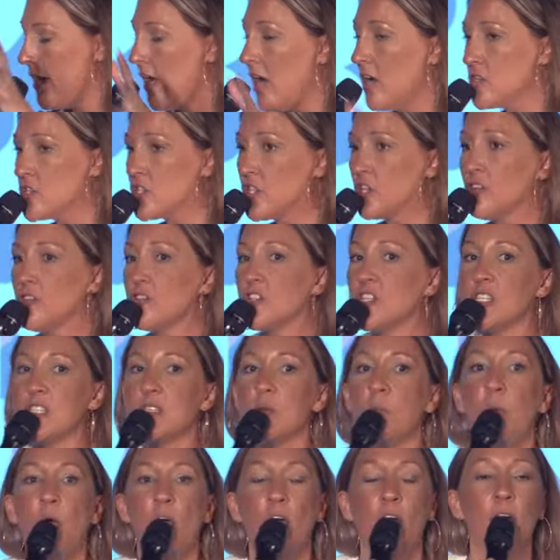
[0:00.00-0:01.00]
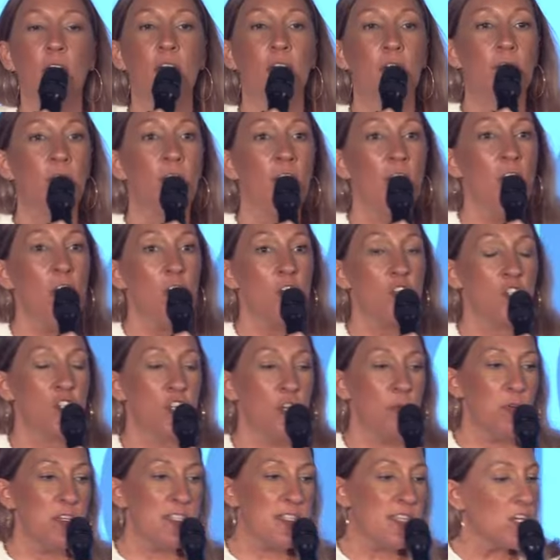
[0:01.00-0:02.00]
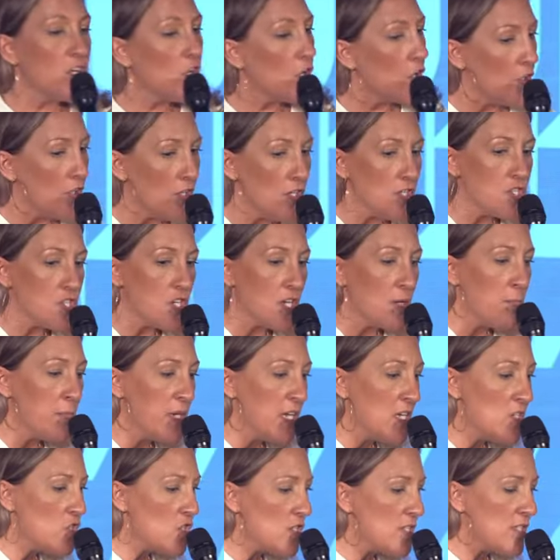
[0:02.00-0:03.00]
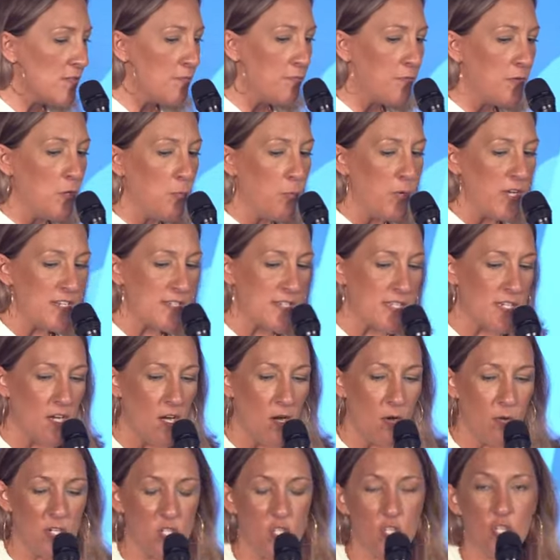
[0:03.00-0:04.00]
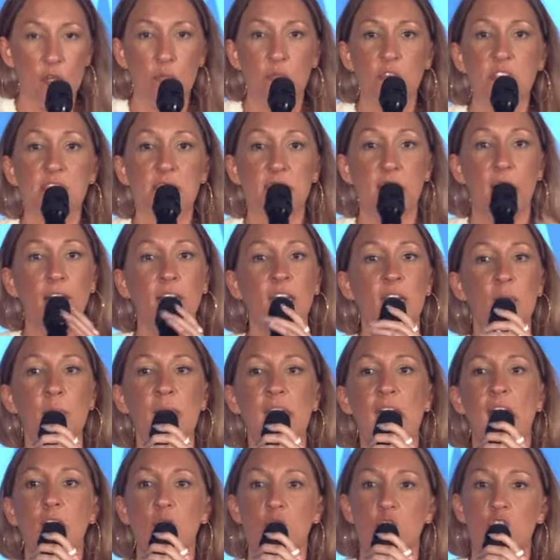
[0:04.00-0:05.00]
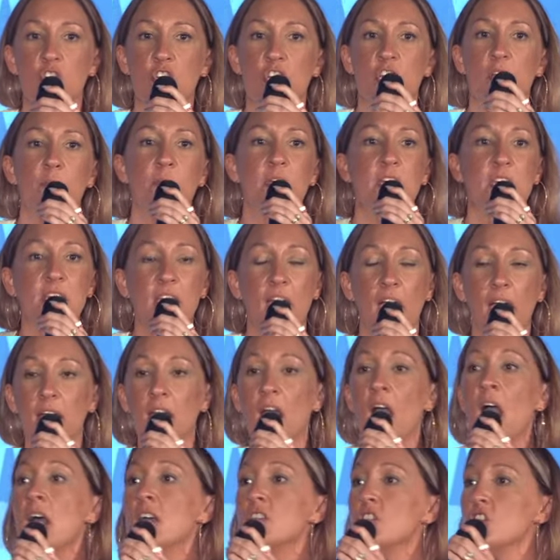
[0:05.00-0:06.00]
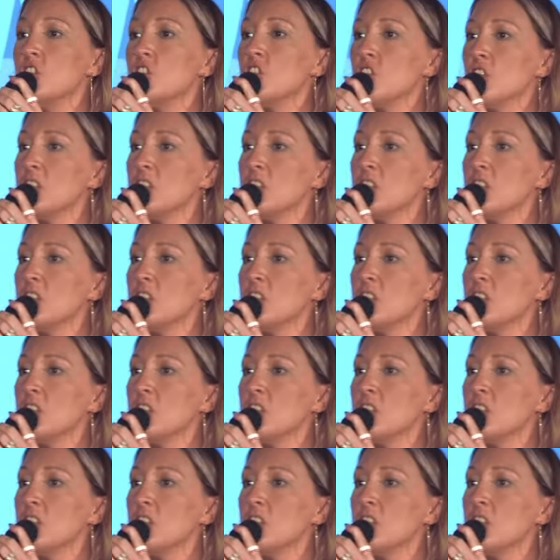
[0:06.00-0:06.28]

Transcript: that our church is a part of, she was encouraging me just a few weeks ago, and she was telling me how she began to